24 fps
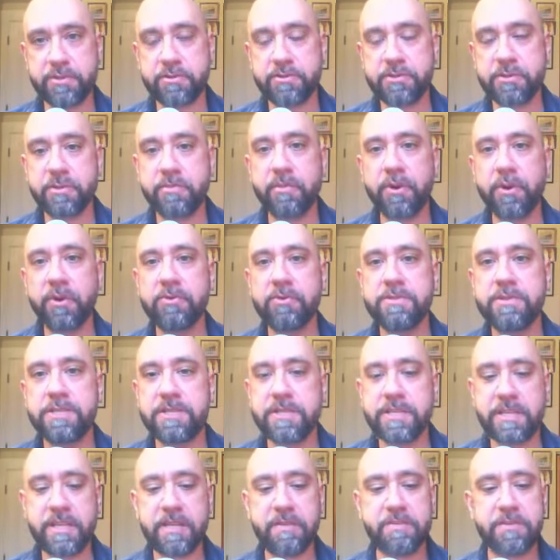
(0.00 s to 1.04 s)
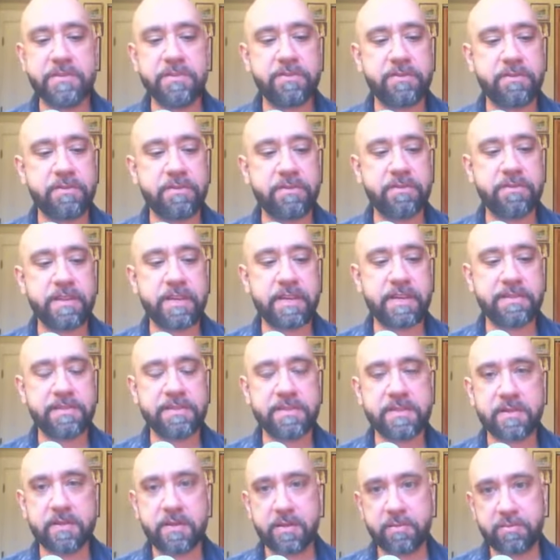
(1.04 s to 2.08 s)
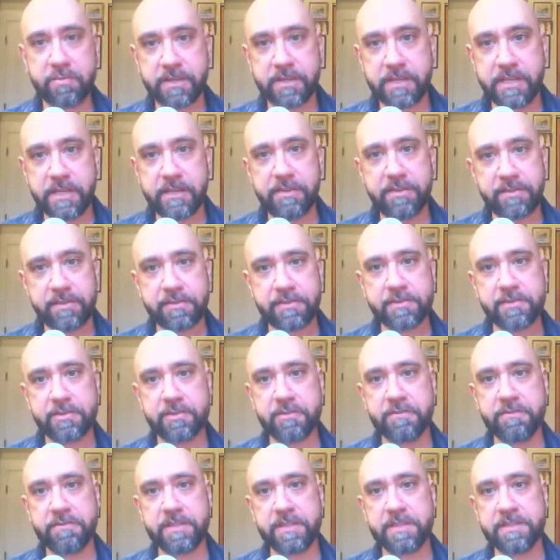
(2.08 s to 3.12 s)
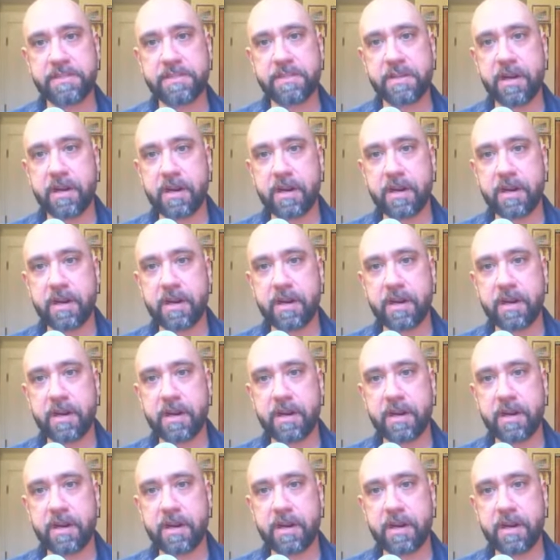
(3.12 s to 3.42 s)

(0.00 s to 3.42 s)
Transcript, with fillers: You're supposed to keep certain things beneath the surface,